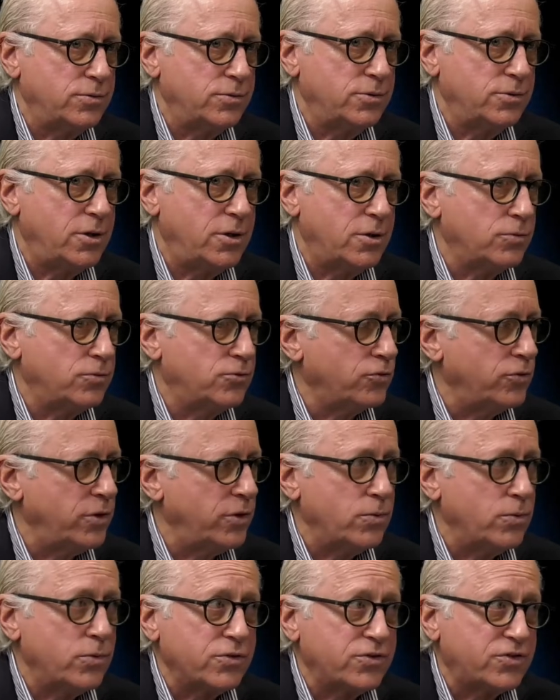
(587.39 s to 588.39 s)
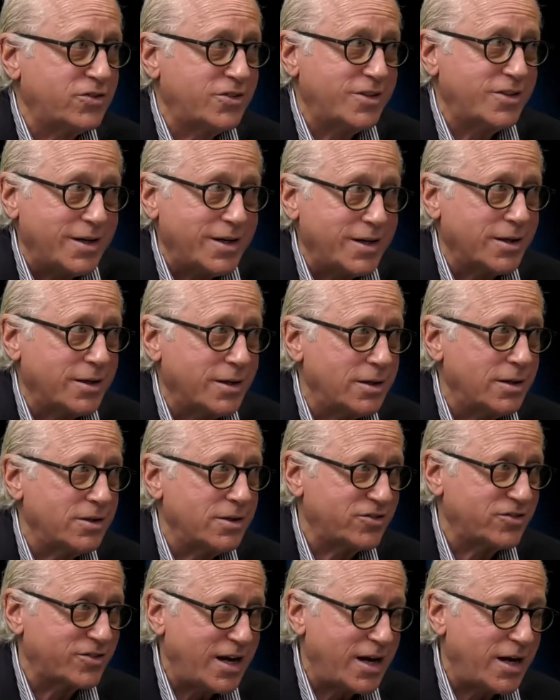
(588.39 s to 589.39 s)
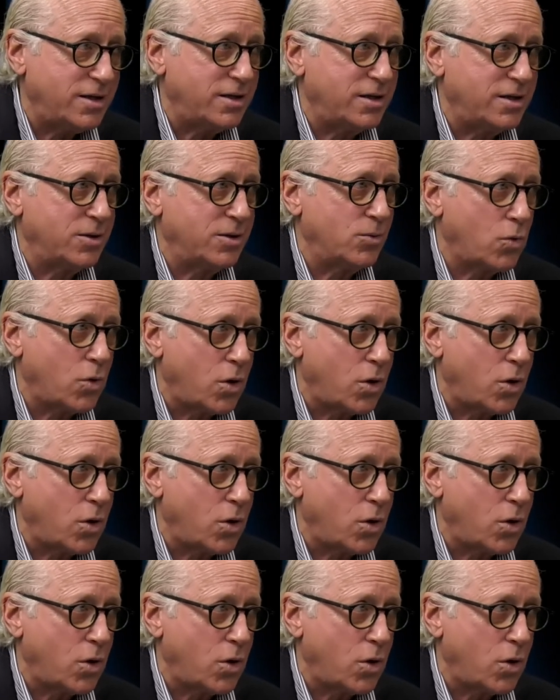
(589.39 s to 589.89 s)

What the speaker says: we're standing,